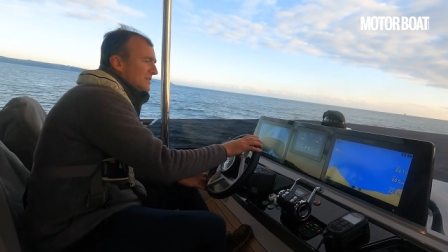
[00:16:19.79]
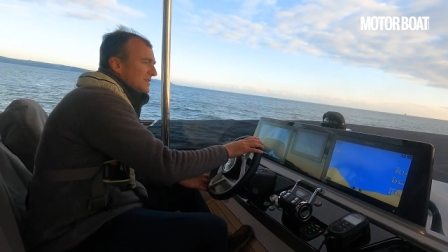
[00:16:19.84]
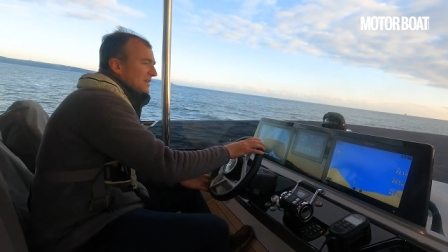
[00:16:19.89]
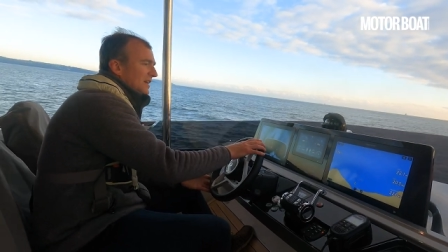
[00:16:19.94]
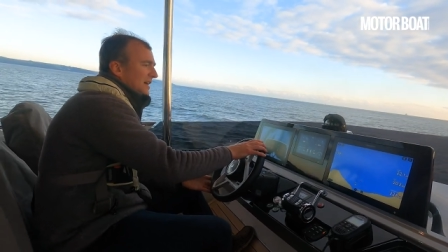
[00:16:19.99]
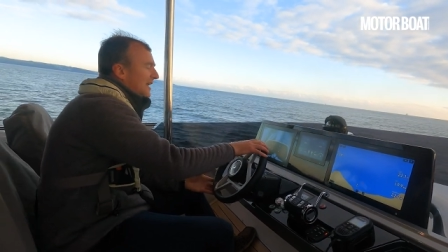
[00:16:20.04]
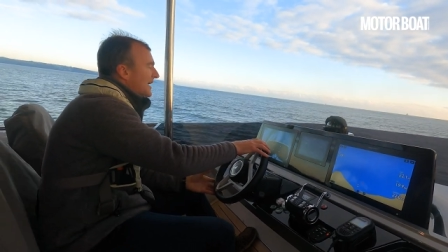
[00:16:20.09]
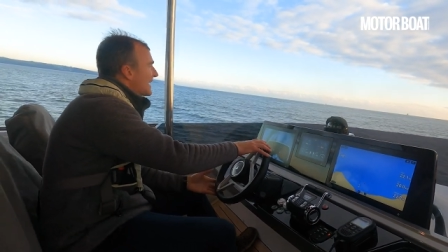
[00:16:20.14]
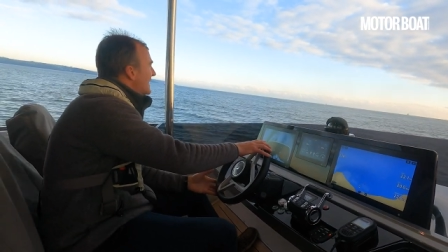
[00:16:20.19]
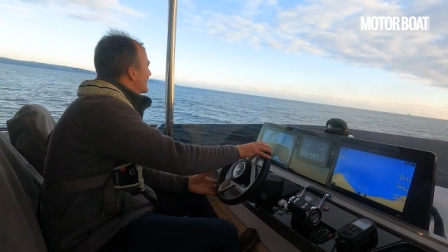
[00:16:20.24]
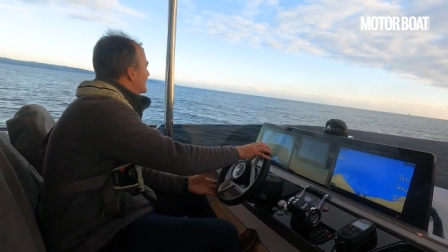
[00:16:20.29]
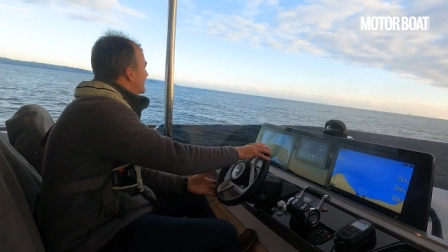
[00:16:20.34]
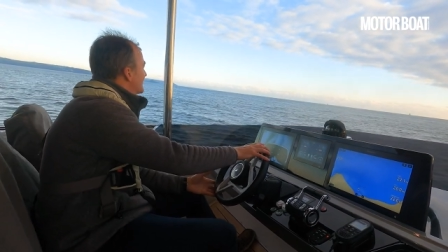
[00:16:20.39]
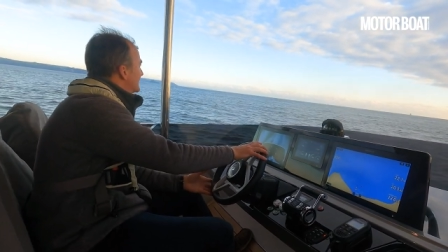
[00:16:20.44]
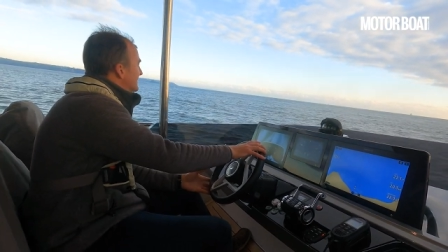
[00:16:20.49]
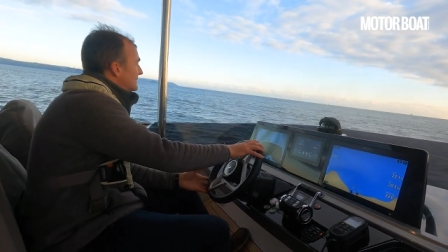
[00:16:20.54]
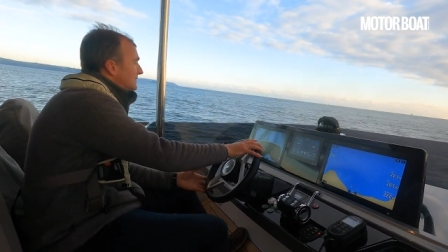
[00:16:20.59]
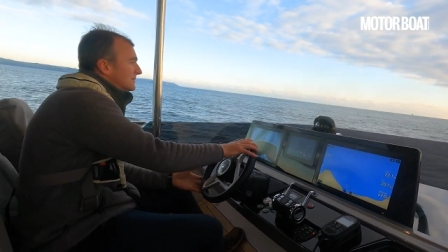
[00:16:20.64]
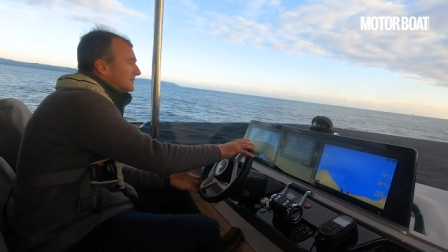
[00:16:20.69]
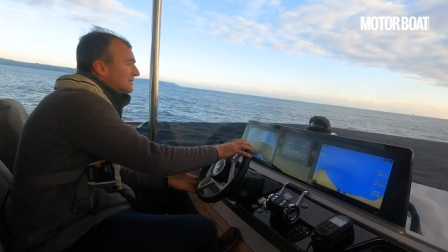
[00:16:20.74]
turning
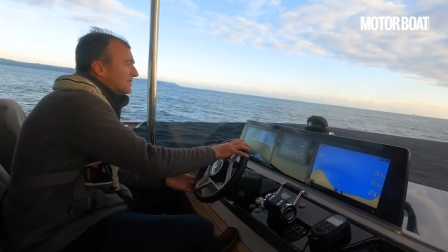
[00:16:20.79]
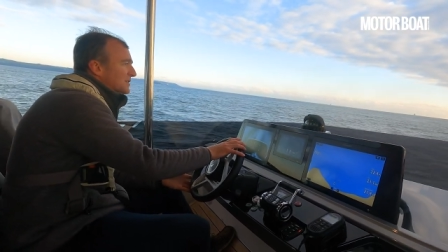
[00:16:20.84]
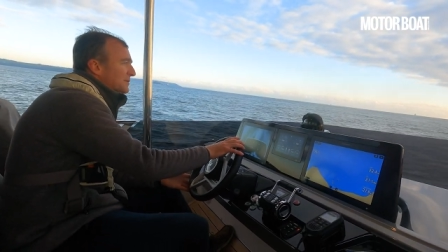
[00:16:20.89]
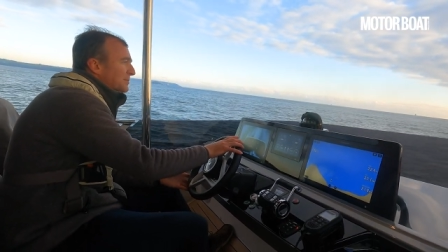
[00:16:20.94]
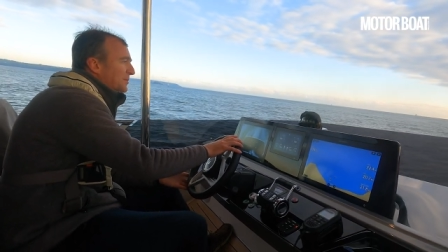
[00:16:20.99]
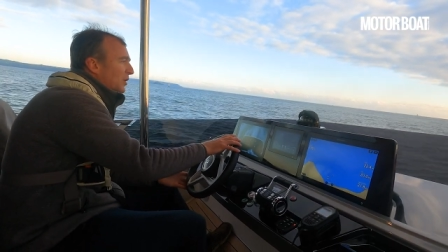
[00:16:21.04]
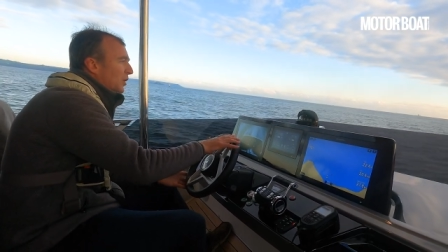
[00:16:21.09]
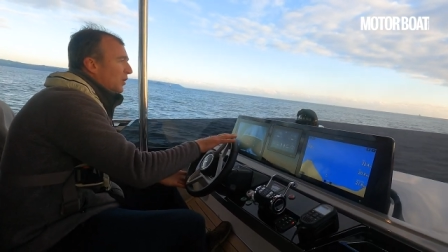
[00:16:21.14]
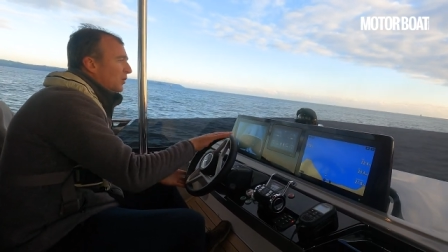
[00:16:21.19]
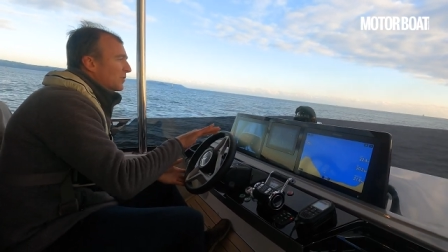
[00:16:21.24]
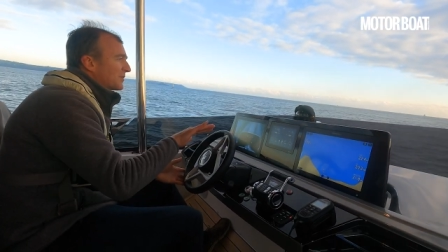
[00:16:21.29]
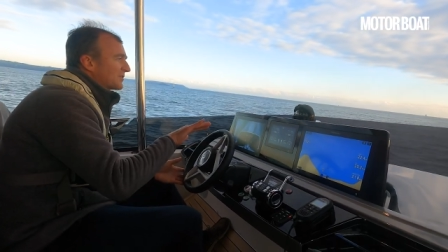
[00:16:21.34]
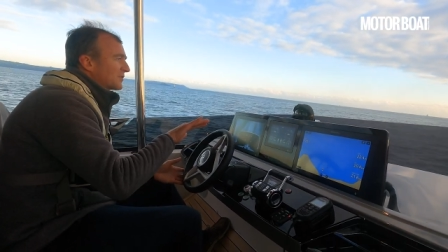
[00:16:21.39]
to port.